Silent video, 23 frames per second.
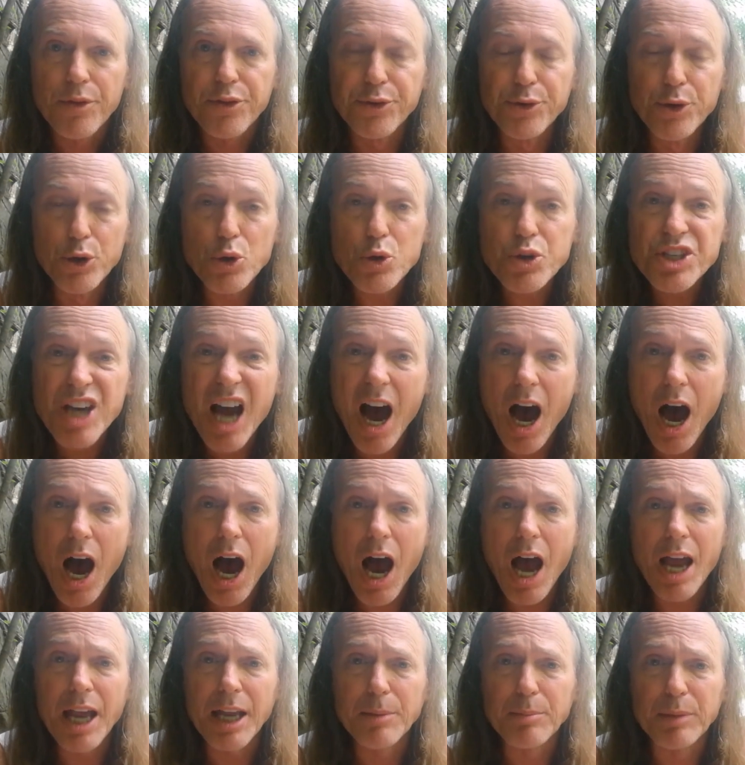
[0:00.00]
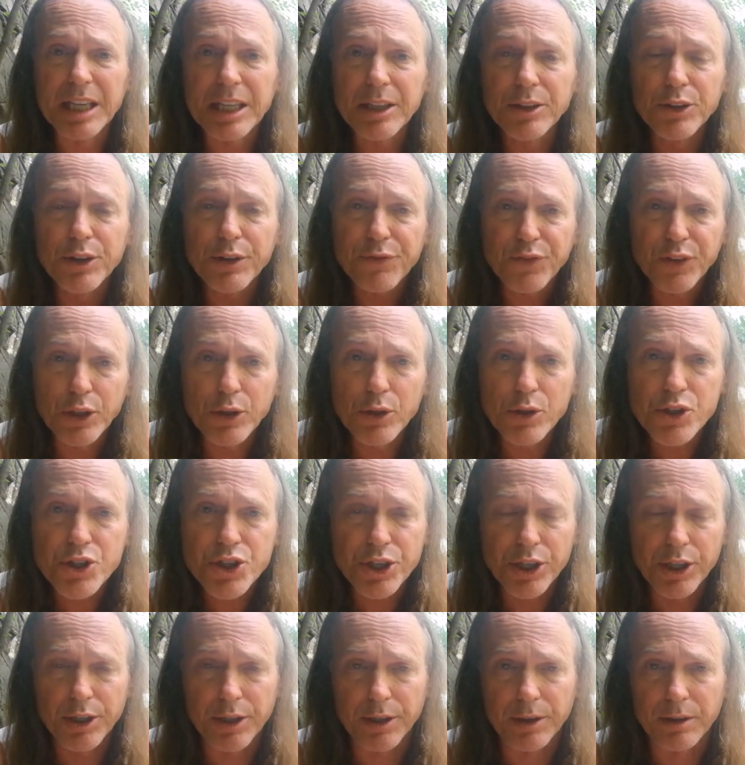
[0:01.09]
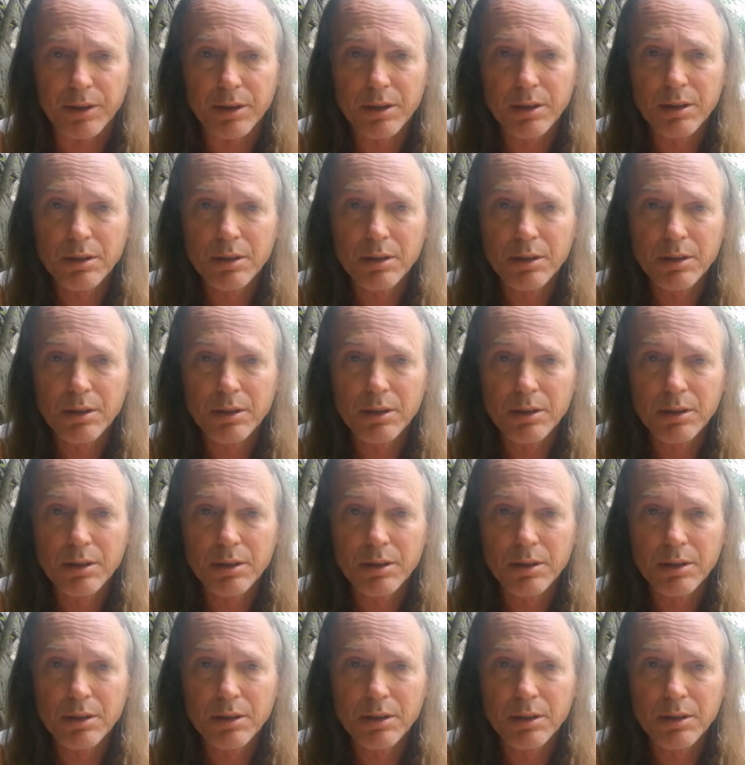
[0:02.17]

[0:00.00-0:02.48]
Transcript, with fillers: through time in the future.